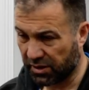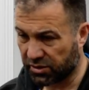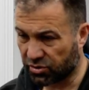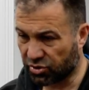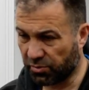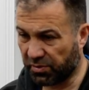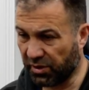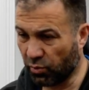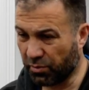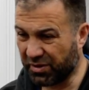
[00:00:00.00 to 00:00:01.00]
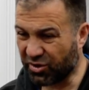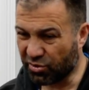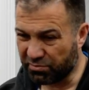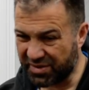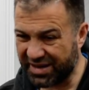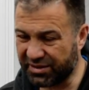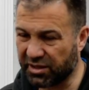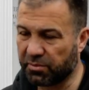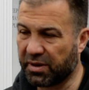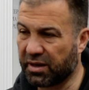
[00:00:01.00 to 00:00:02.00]
So Jibreel will be
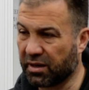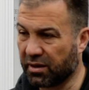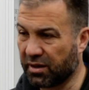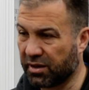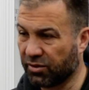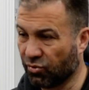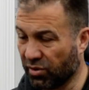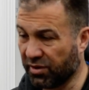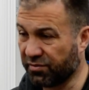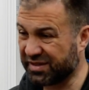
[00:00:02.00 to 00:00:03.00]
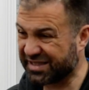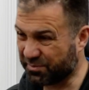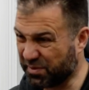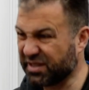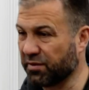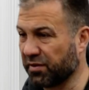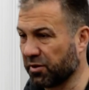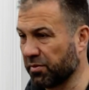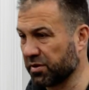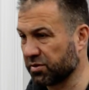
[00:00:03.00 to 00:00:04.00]
commanded by Allah to love a
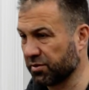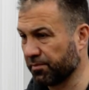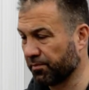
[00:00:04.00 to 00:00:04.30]
specific person.